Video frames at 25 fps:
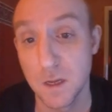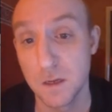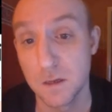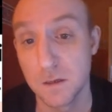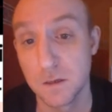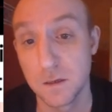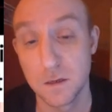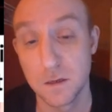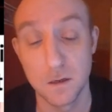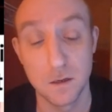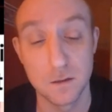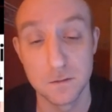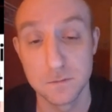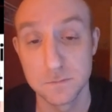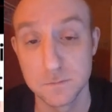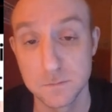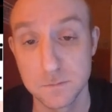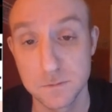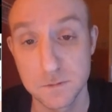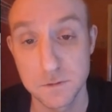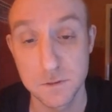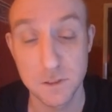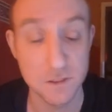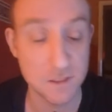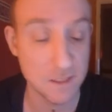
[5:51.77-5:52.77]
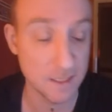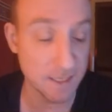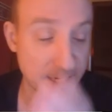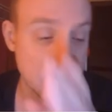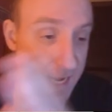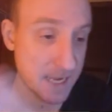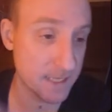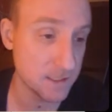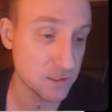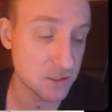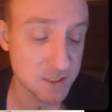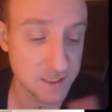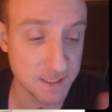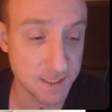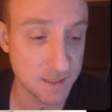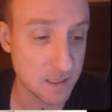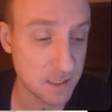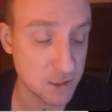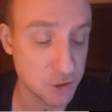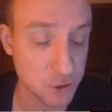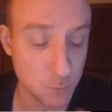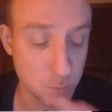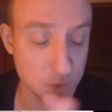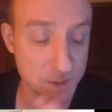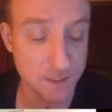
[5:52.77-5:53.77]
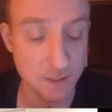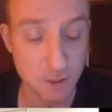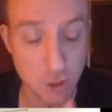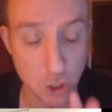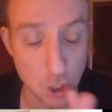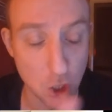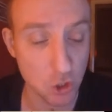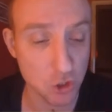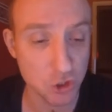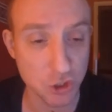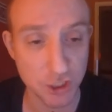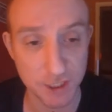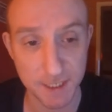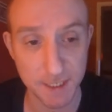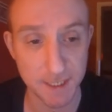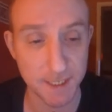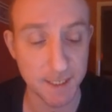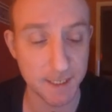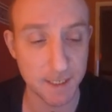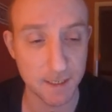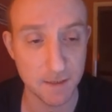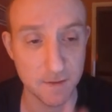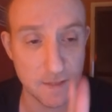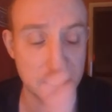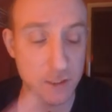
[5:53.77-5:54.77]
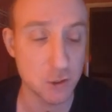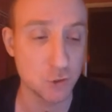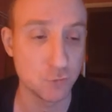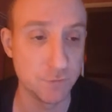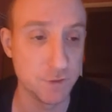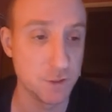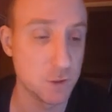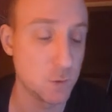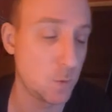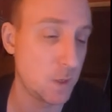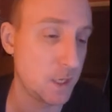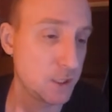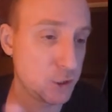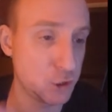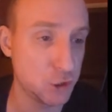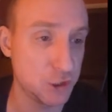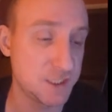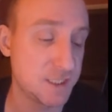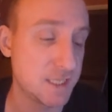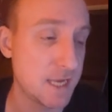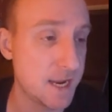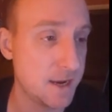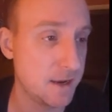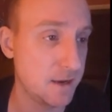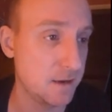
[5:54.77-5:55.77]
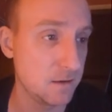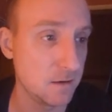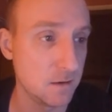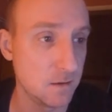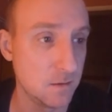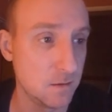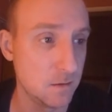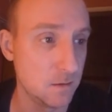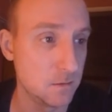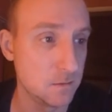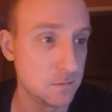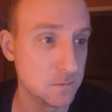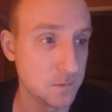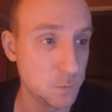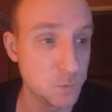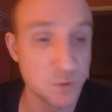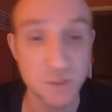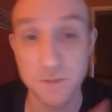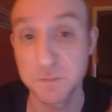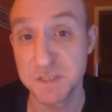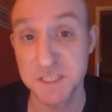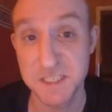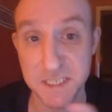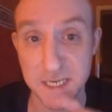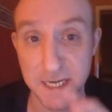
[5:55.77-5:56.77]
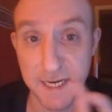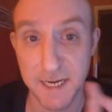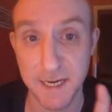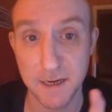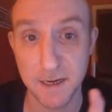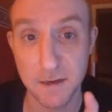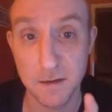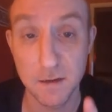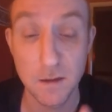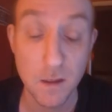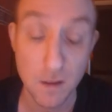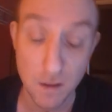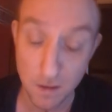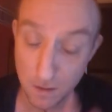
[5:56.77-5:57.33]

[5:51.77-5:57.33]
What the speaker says: You know... Because Leanne's saying that she was intoxicated, that's the reason why she said it, you know, it was a mistake.